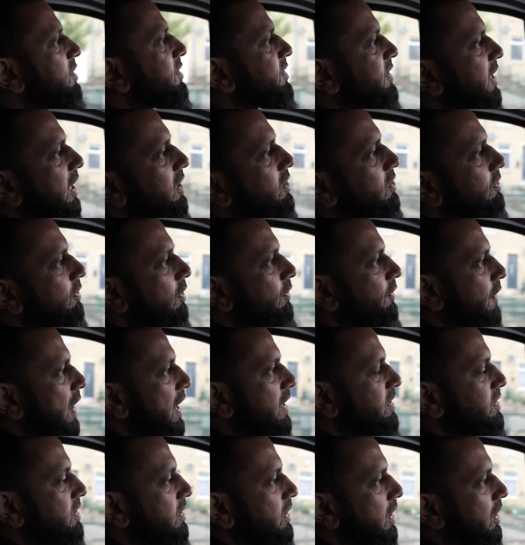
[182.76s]
state of
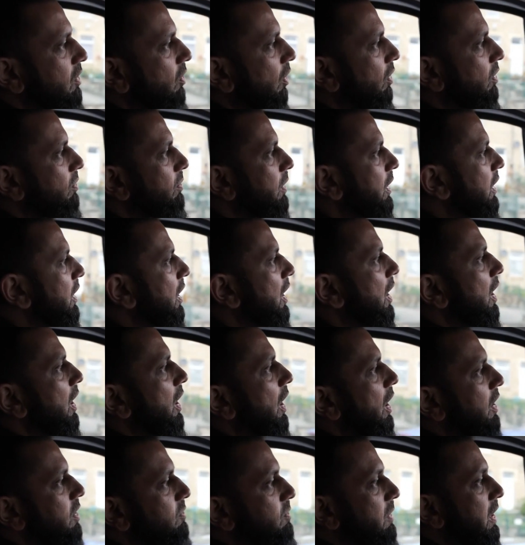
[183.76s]
affairs in the economy
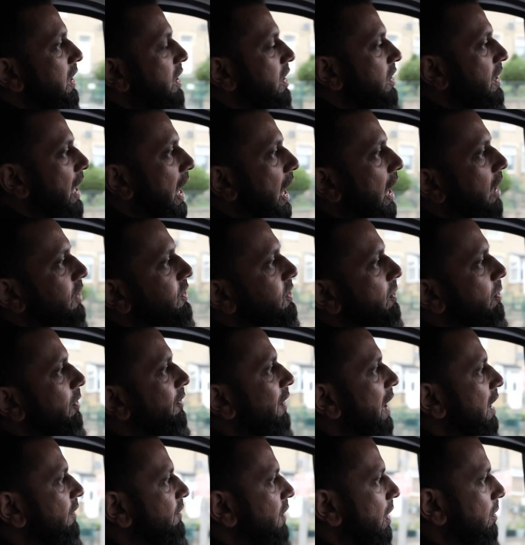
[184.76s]
is meaning that some of
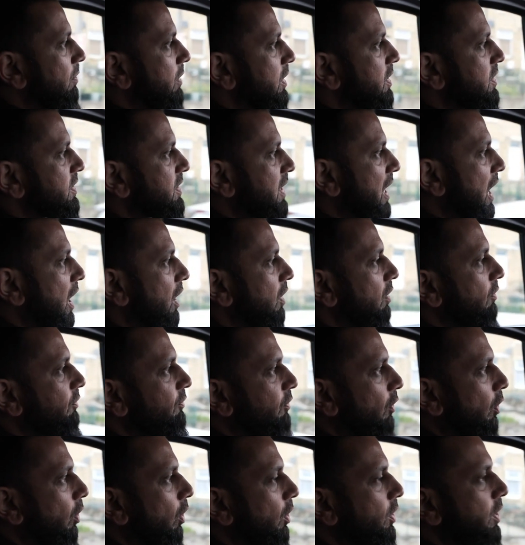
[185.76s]
our families can't
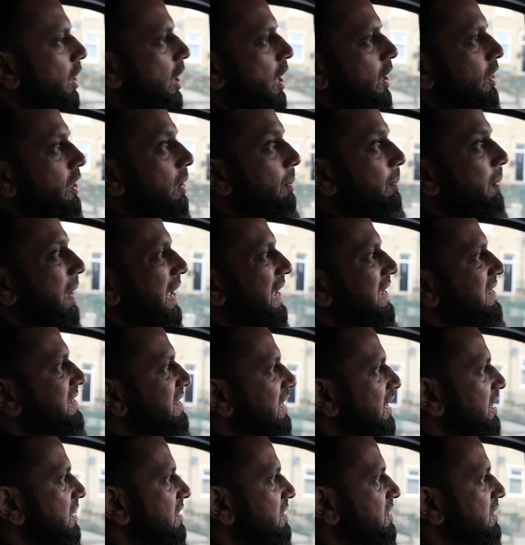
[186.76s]
afford the
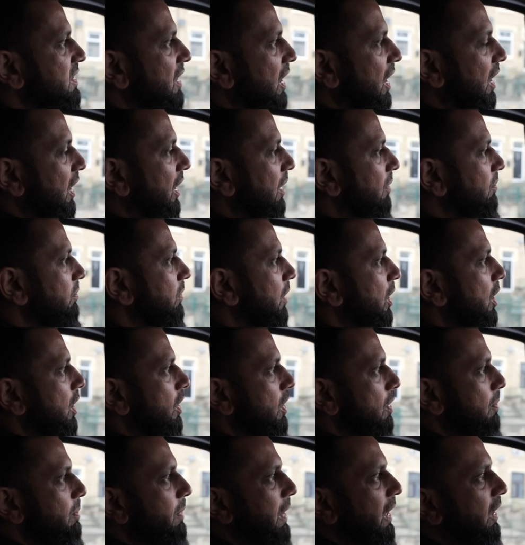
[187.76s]
basics, the
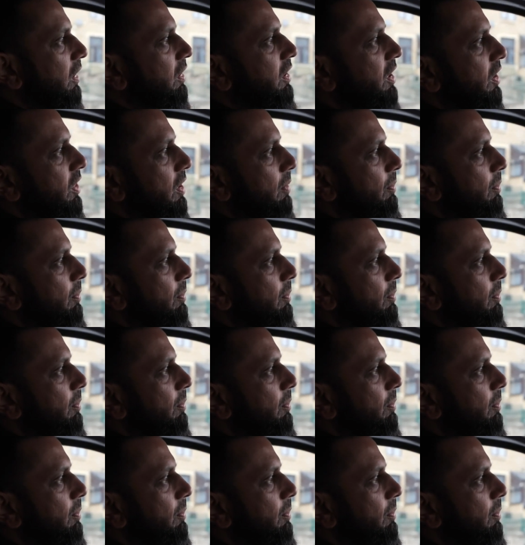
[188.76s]
milk and the